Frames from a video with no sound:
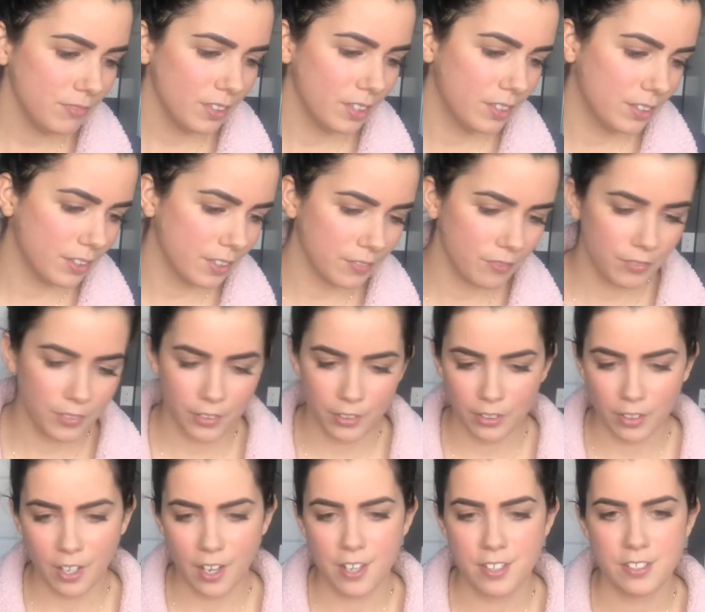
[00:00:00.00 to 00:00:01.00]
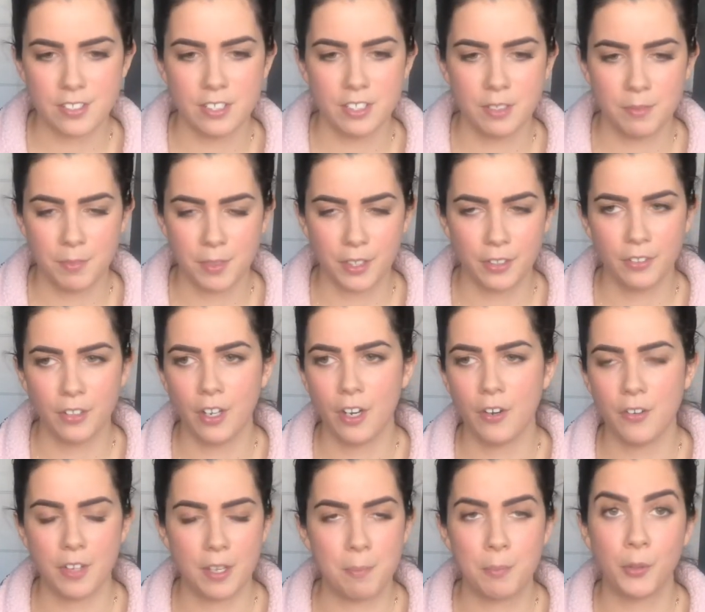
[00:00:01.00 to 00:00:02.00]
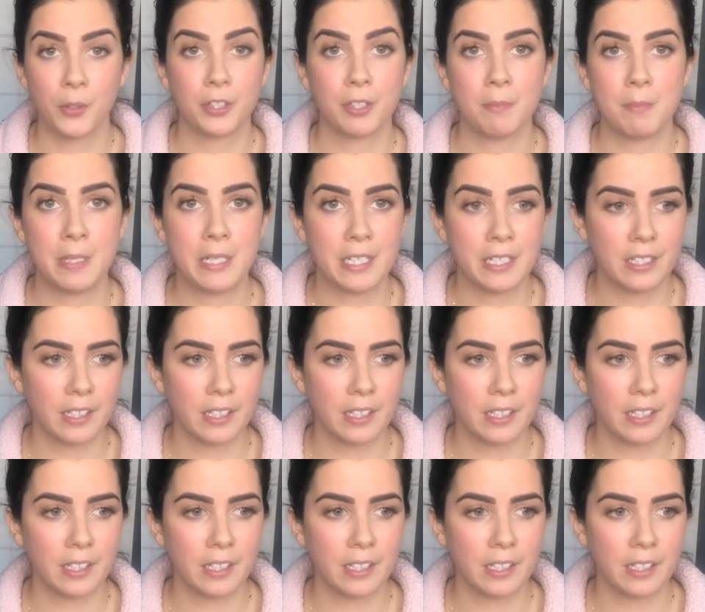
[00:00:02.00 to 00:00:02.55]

they fertilize them, they grow, they put them in.